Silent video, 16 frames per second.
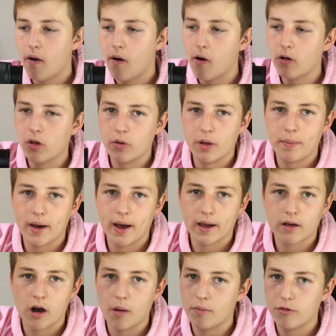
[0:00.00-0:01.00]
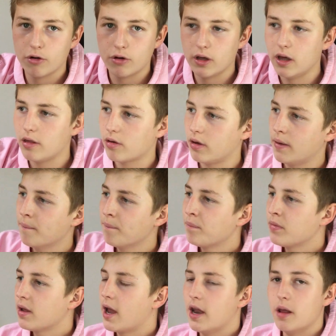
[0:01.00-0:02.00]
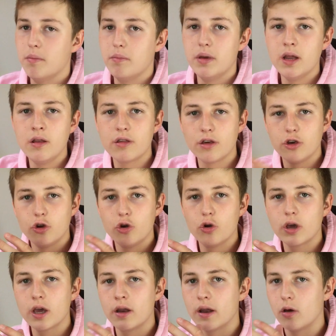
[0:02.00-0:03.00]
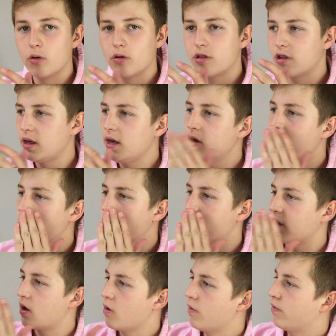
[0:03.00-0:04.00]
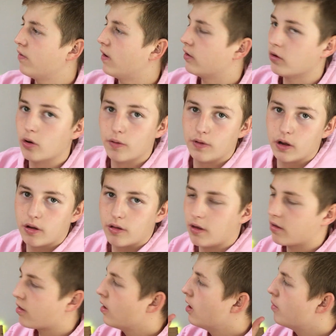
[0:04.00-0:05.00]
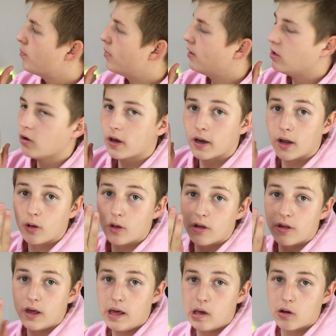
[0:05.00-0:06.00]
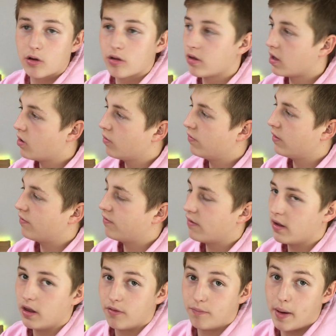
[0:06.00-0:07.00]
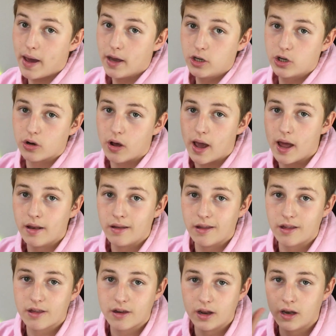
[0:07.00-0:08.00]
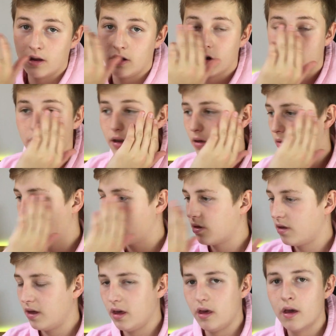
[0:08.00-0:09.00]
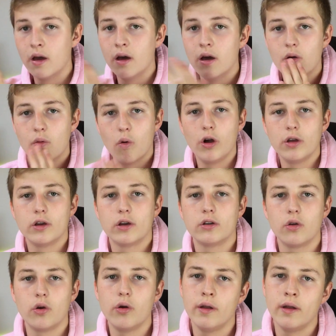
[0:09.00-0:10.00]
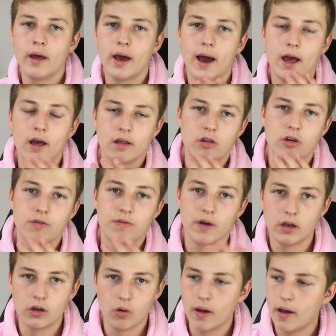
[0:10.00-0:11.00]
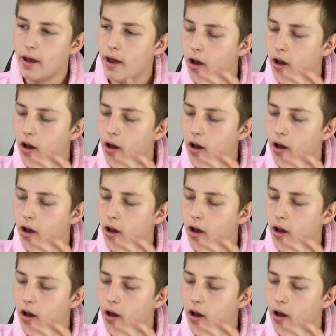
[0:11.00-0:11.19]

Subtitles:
all the way back up really easily, and it means that you can now see yourself. I don't know if you can see this, but you can now see yourself, the picture in the screen. You can now see what you're doing as you video it.